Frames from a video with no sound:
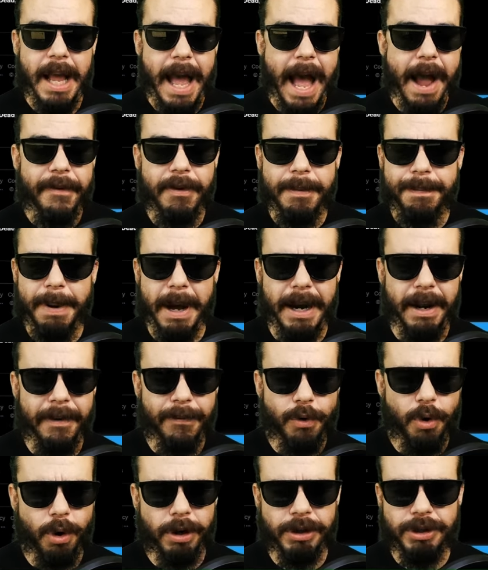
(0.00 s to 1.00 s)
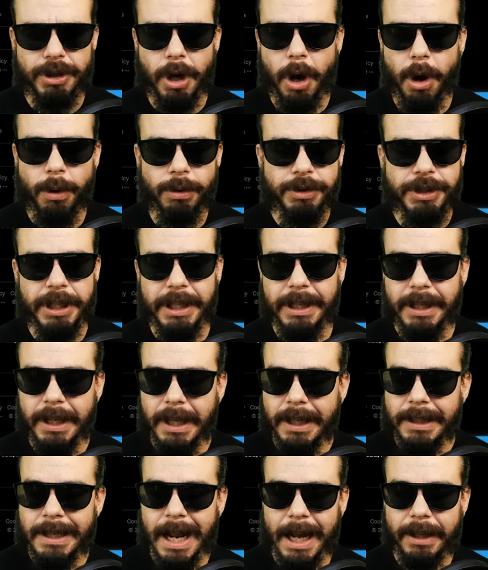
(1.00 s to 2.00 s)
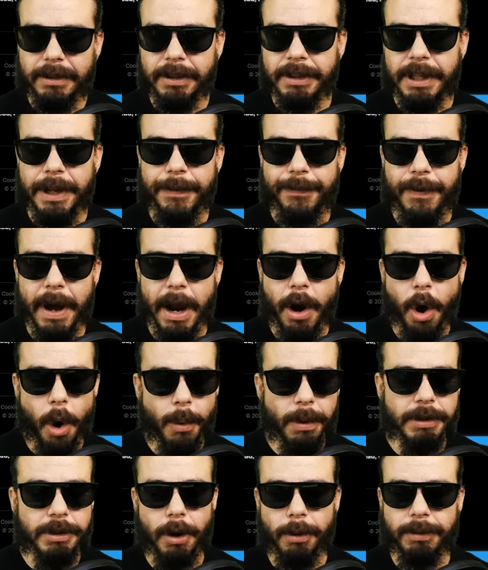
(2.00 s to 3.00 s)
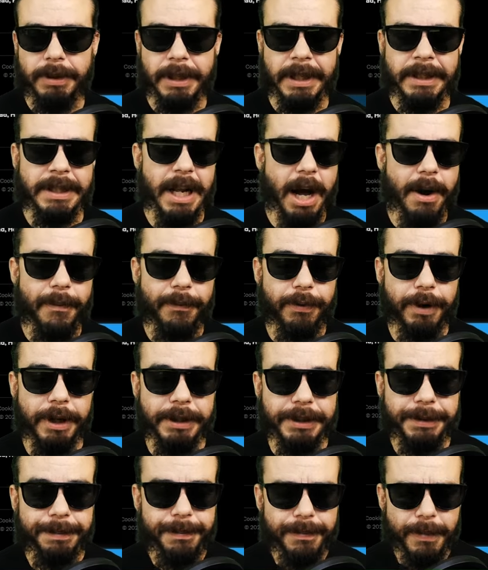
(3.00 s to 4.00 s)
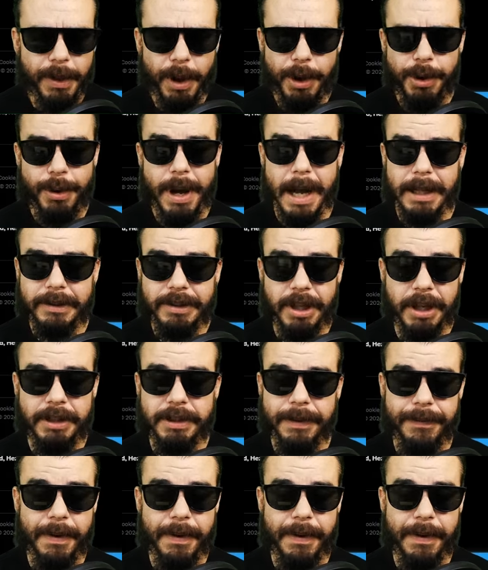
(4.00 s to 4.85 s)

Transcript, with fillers: everybody, of course, the OG, Dr. DeFi, always holding it down for us. You got tons of